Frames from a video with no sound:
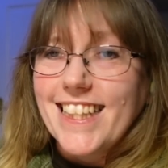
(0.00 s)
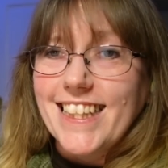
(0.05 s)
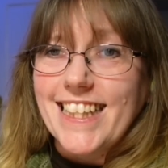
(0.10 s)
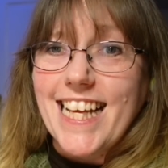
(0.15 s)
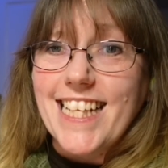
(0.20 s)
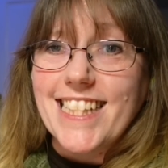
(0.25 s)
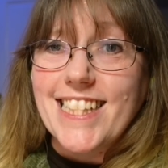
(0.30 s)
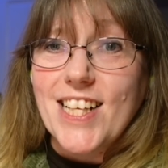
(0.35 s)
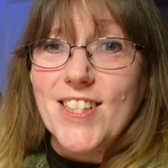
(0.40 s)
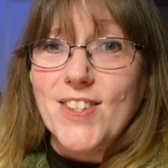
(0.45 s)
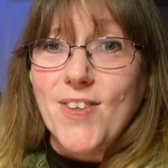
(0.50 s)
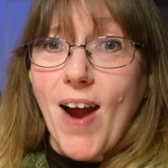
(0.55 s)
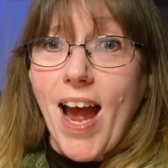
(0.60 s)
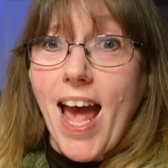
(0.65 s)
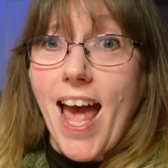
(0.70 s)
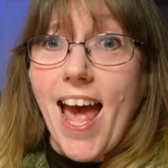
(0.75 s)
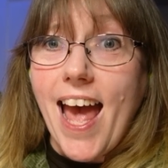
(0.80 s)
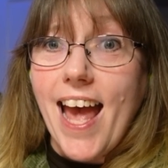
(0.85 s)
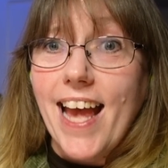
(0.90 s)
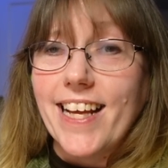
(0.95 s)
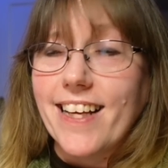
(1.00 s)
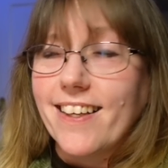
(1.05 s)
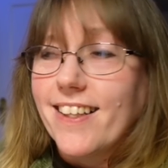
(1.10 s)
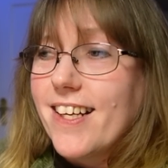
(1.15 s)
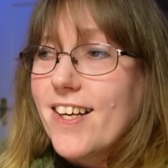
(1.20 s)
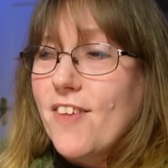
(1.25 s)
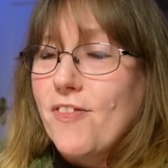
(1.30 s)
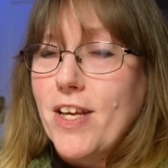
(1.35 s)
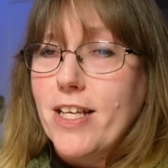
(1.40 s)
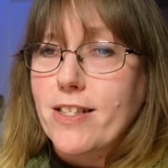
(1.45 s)
this is great.
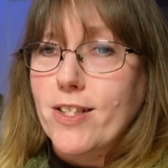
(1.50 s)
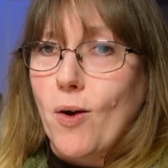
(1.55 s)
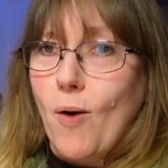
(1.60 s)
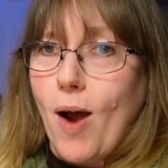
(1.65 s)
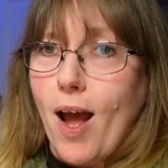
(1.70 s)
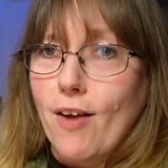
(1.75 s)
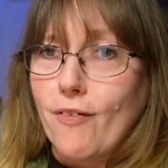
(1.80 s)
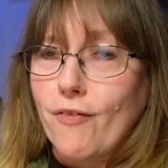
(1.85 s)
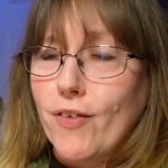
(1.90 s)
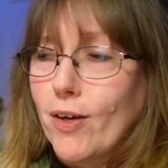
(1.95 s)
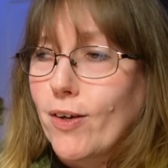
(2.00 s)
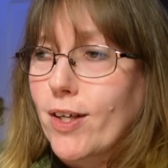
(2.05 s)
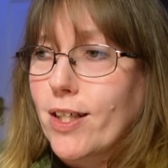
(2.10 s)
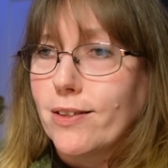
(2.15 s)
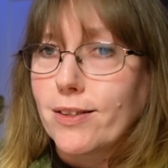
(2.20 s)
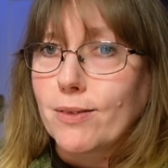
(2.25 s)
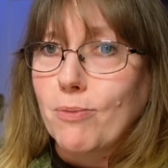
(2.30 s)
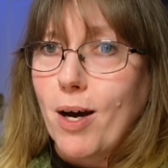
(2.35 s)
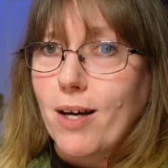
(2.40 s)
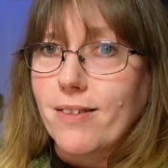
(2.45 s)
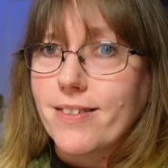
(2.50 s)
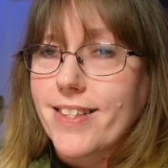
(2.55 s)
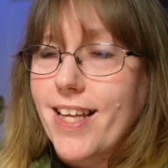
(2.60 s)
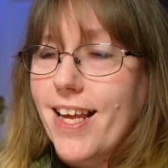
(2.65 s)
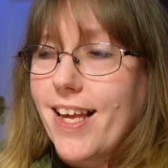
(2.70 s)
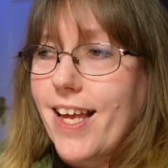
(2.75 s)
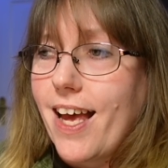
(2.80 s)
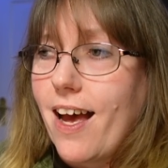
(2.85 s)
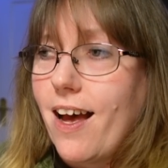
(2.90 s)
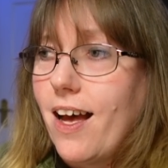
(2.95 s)
There's quite a few good ones
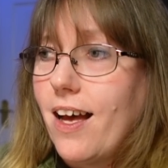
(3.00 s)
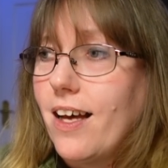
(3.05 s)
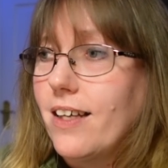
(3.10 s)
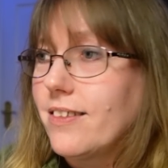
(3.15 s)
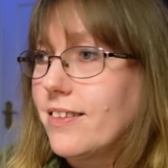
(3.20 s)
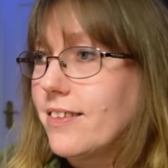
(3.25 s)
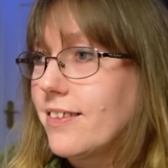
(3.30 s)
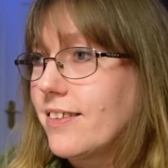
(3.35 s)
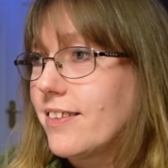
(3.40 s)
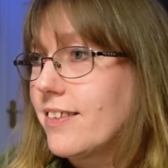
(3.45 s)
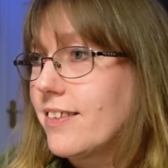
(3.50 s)
here.